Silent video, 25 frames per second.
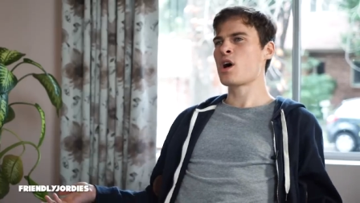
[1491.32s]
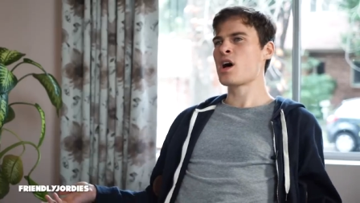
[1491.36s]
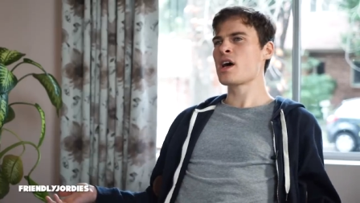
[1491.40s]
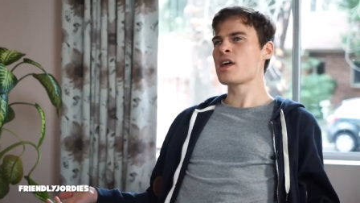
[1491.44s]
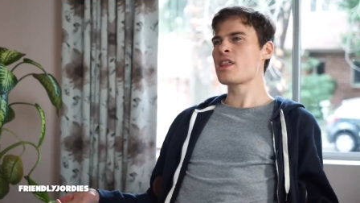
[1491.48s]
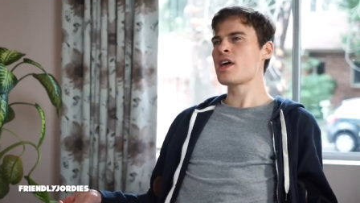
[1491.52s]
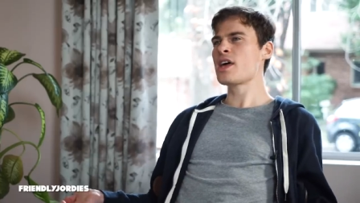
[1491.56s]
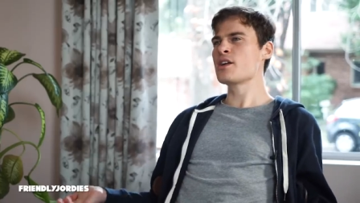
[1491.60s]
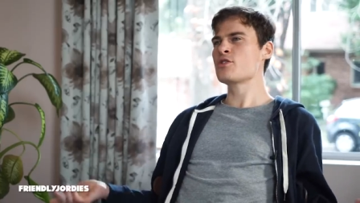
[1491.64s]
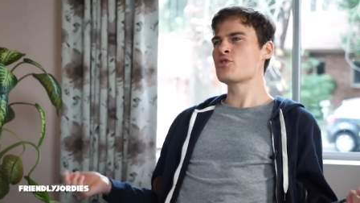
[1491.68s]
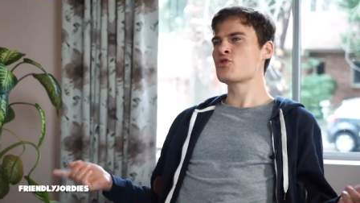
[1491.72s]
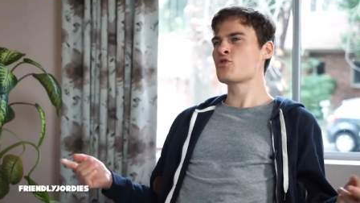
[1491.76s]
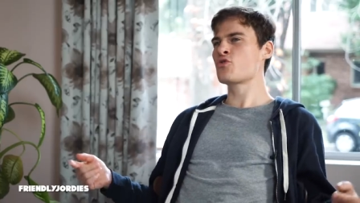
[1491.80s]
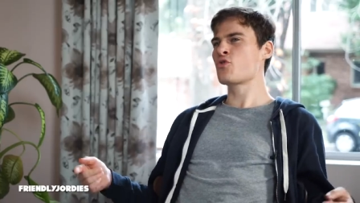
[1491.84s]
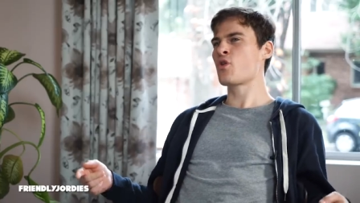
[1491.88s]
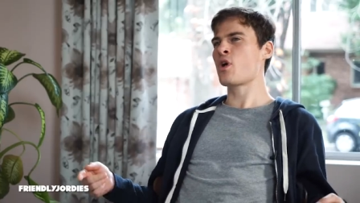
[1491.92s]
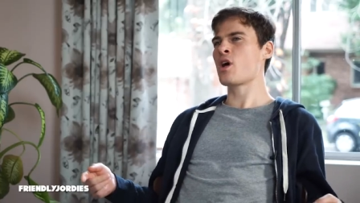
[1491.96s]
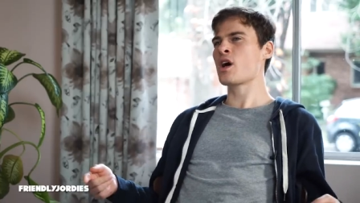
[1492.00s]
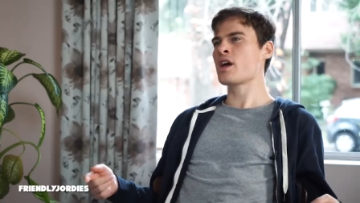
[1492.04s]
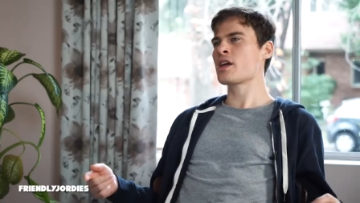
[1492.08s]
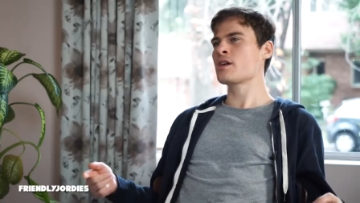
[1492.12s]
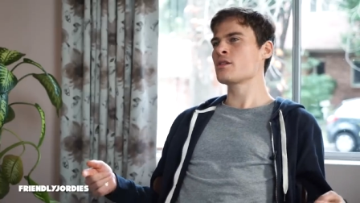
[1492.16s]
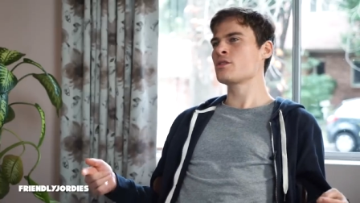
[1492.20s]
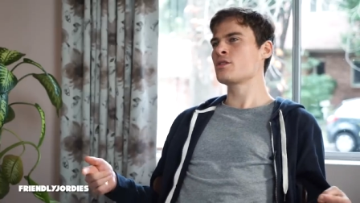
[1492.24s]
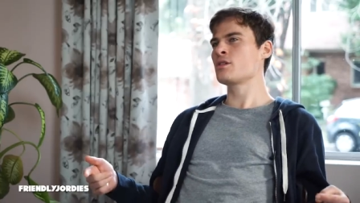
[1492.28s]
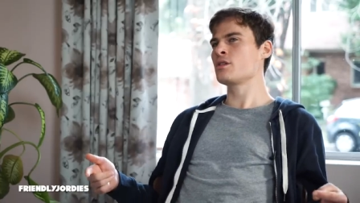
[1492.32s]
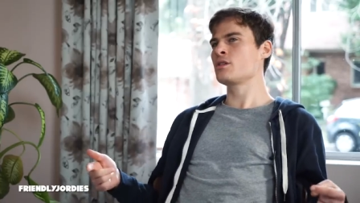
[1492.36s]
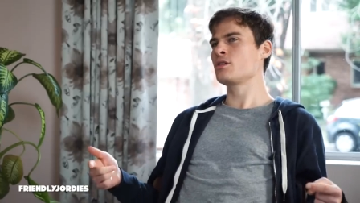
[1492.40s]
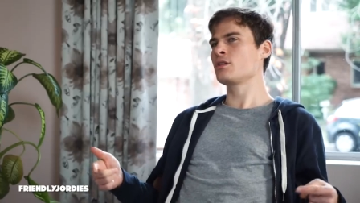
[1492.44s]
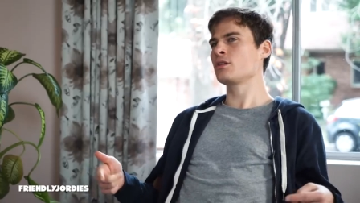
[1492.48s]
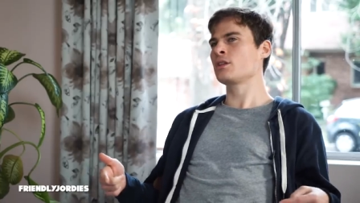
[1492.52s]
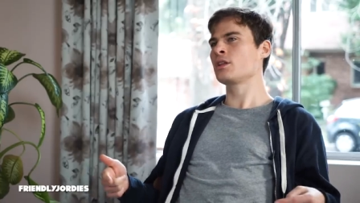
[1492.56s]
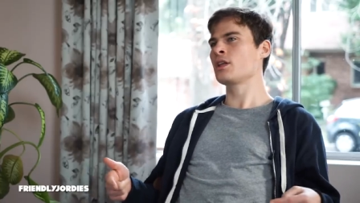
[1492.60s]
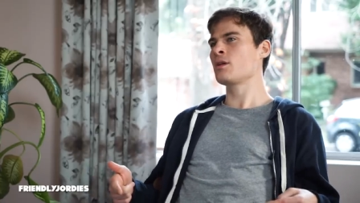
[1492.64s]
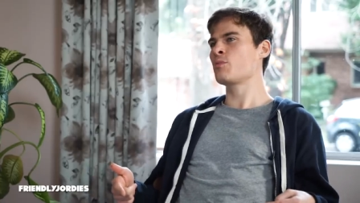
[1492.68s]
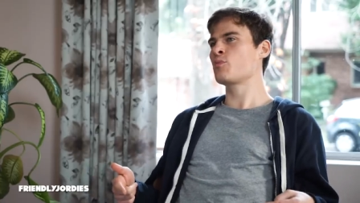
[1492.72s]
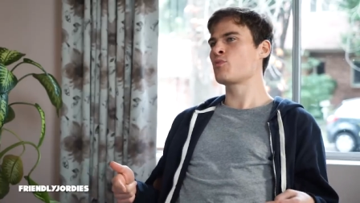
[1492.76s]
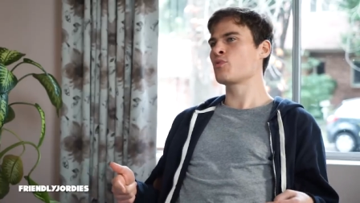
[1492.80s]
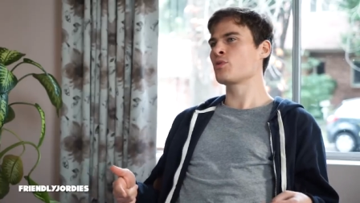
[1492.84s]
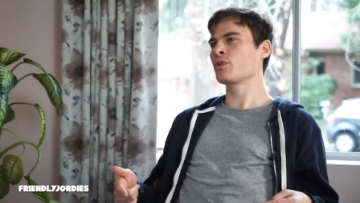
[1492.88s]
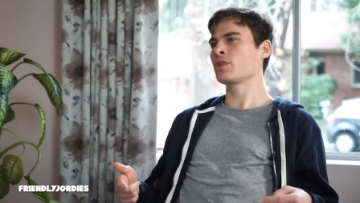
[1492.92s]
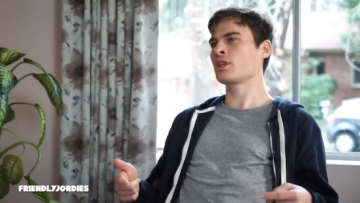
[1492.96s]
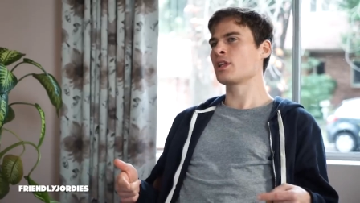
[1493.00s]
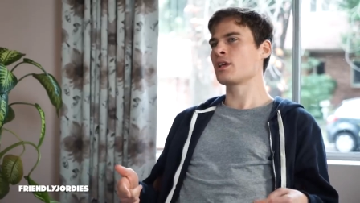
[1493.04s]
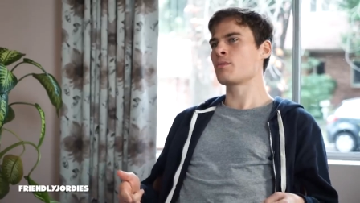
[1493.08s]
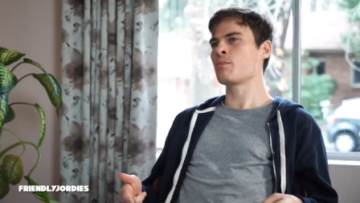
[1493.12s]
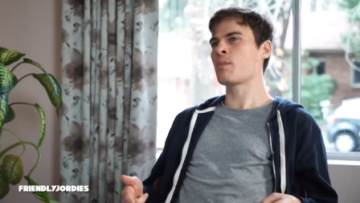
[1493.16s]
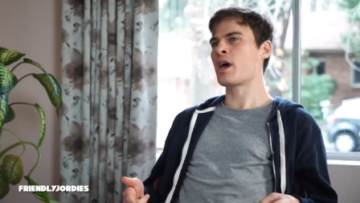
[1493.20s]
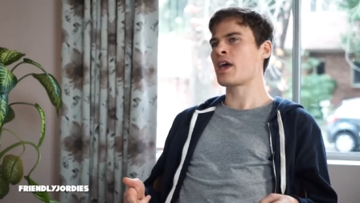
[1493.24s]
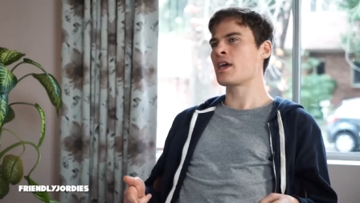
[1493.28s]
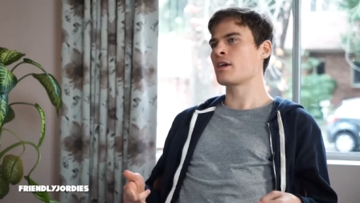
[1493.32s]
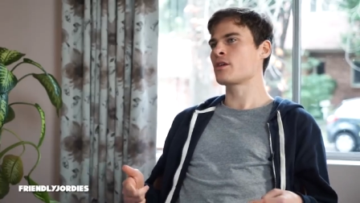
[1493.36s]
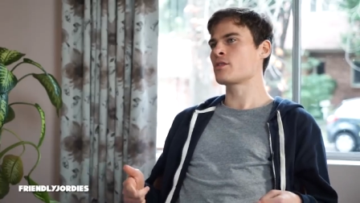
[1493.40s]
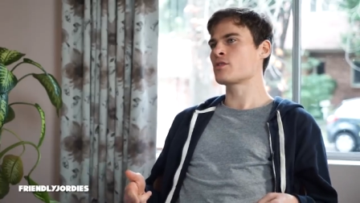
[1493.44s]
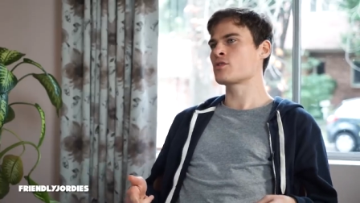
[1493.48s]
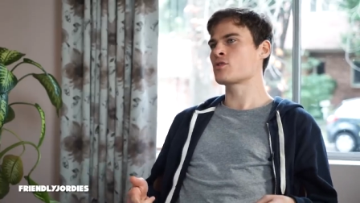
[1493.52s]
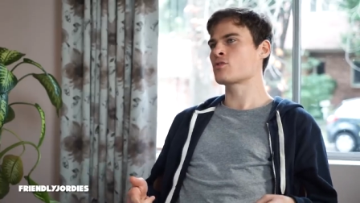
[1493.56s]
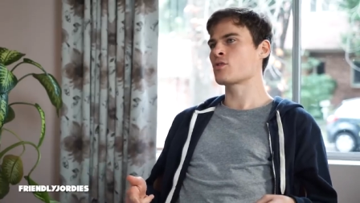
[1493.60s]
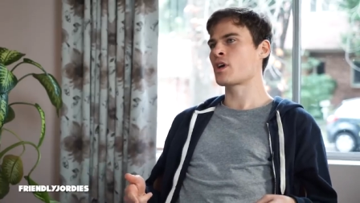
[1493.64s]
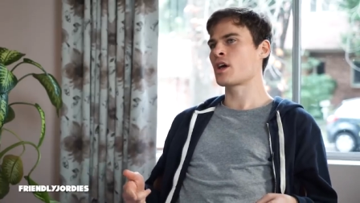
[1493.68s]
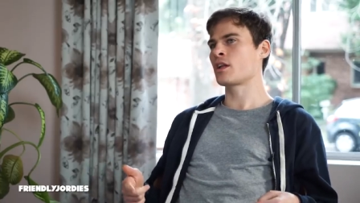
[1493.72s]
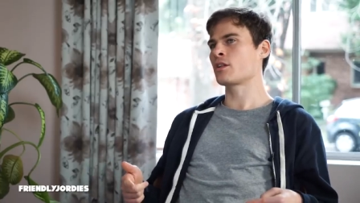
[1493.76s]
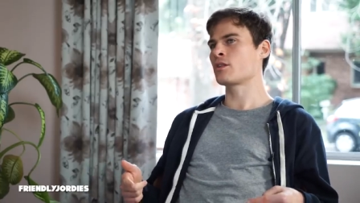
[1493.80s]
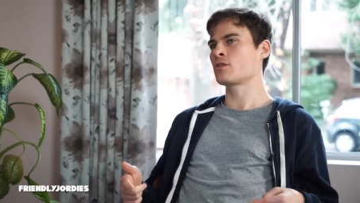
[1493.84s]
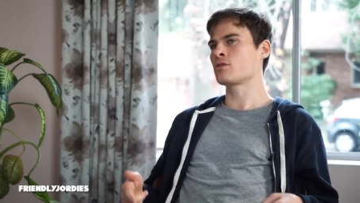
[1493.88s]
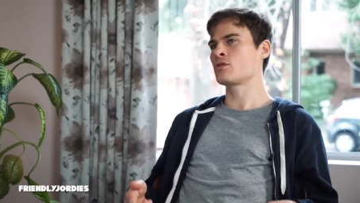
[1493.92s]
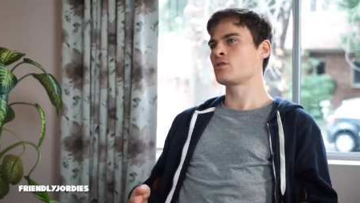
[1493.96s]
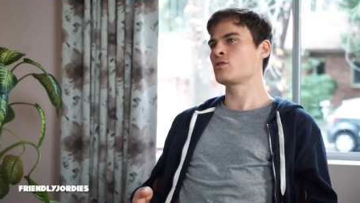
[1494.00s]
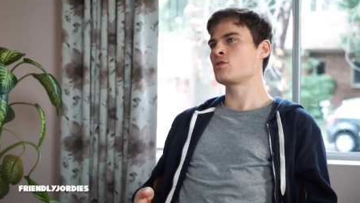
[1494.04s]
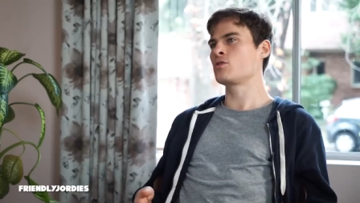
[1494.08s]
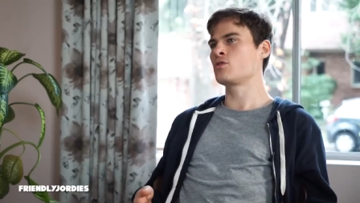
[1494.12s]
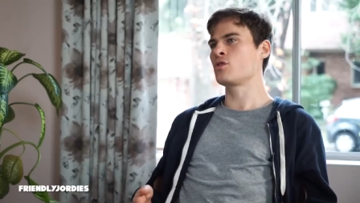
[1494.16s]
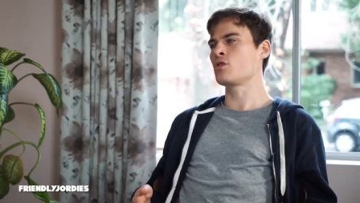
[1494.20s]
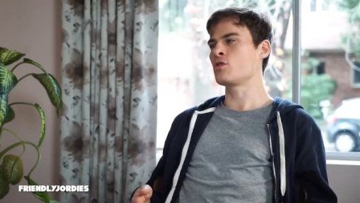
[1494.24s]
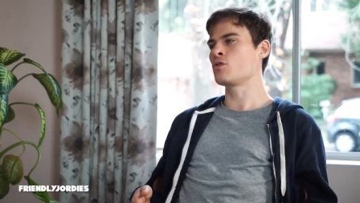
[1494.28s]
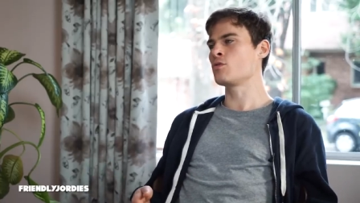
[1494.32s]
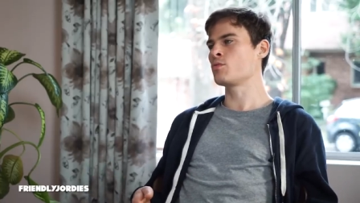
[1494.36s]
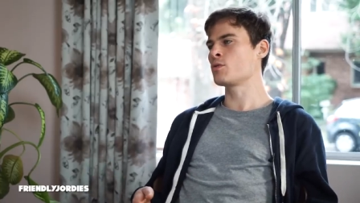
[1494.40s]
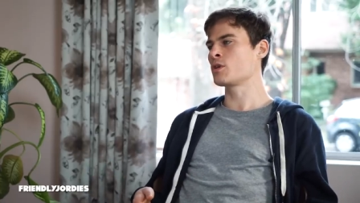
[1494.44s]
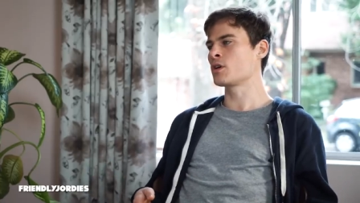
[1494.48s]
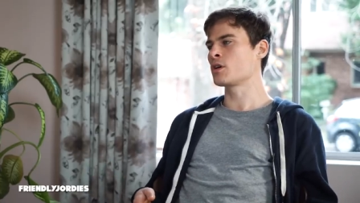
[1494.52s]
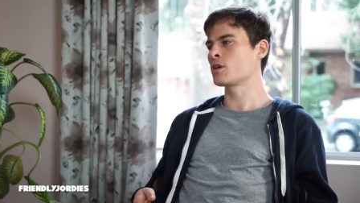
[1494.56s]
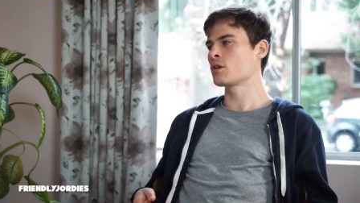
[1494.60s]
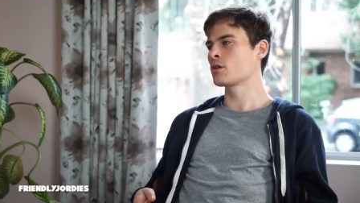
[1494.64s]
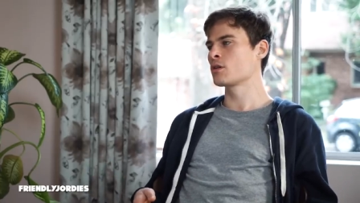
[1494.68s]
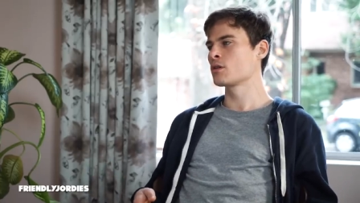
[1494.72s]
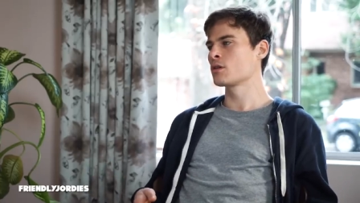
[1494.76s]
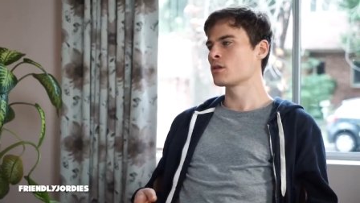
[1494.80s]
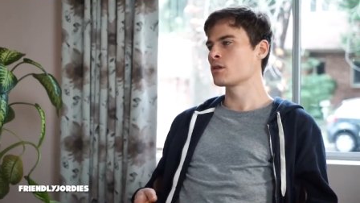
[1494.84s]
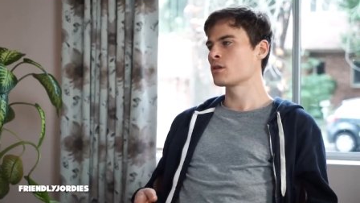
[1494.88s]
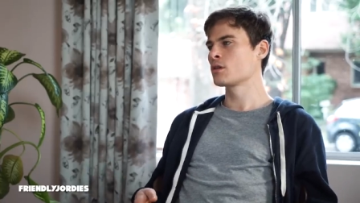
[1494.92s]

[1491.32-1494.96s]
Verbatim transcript: Why are they trying to deliberately make Australians stupider